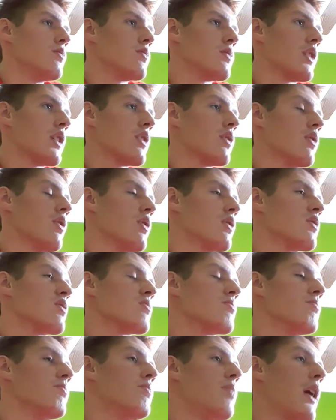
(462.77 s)
Taking a look at this
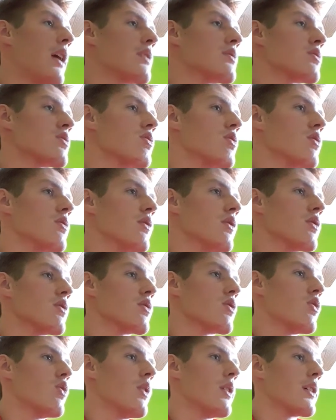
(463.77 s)
box score really
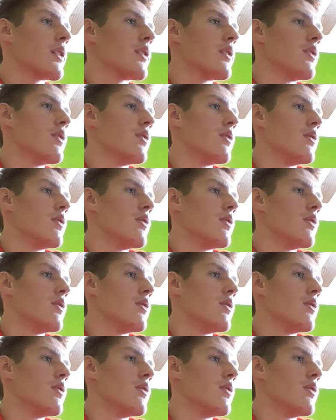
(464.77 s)
quick.